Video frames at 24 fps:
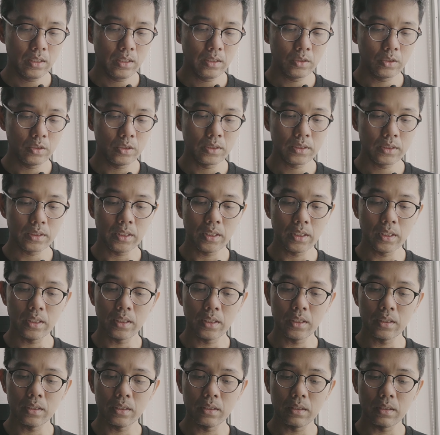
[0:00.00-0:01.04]
she
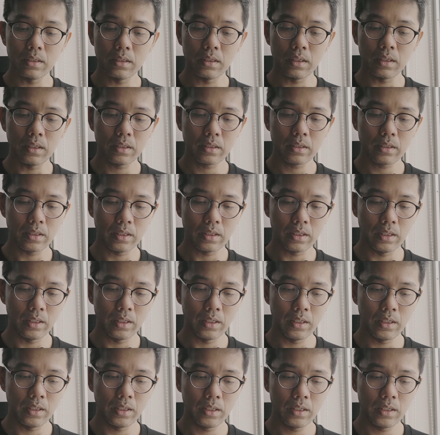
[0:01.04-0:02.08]
said nothing.
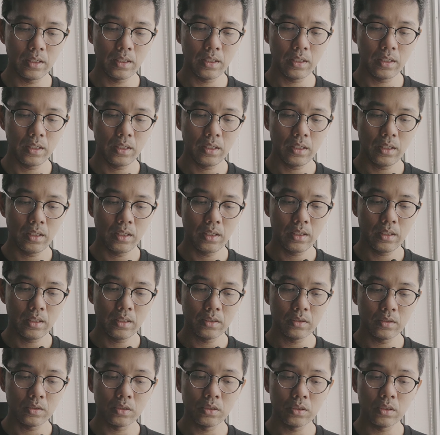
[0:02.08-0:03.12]

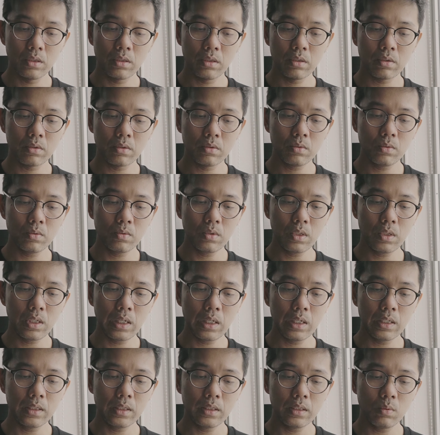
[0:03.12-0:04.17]
She threw
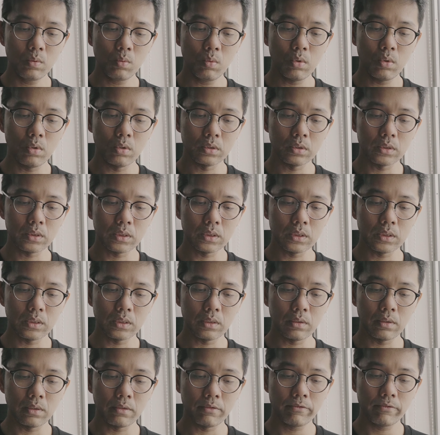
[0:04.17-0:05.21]
clear water
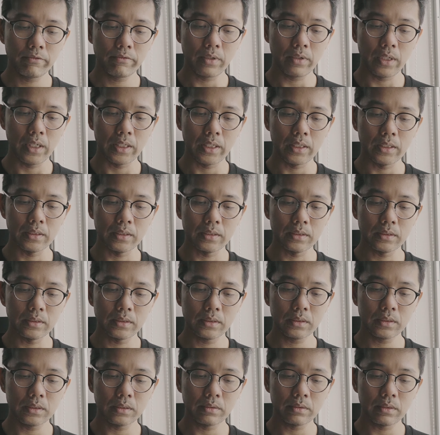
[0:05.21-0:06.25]
on the fire
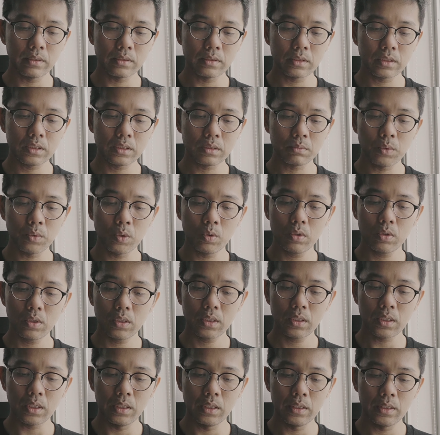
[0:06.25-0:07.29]
till the smoke
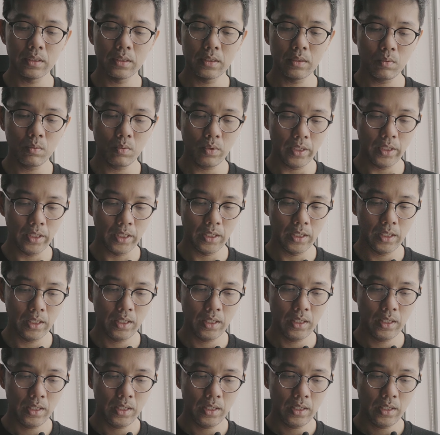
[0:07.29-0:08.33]
cleared away,
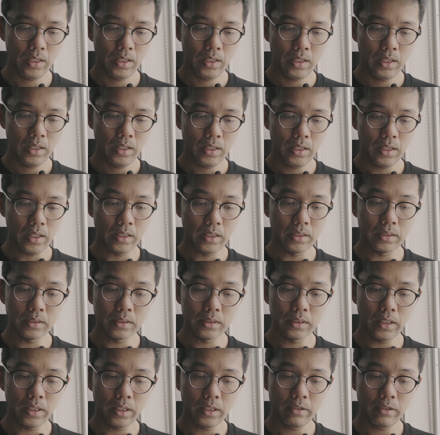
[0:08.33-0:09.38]

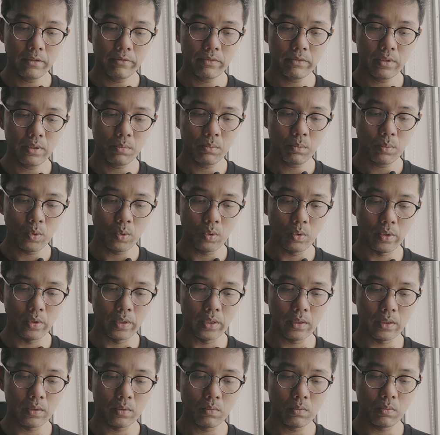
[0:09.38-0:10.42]
and gave the boy
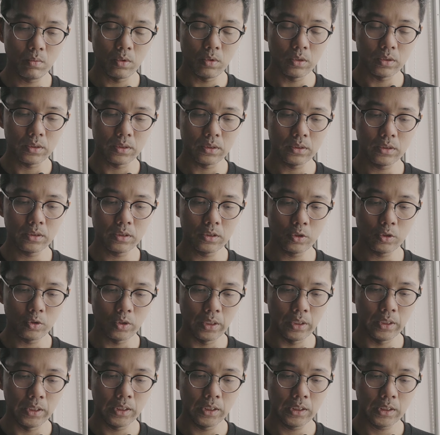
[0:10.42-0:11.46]
water to
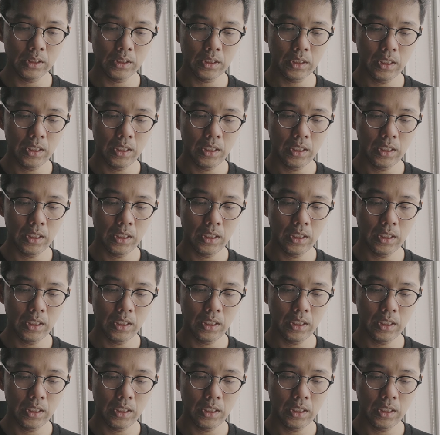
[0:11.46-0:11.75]
drink.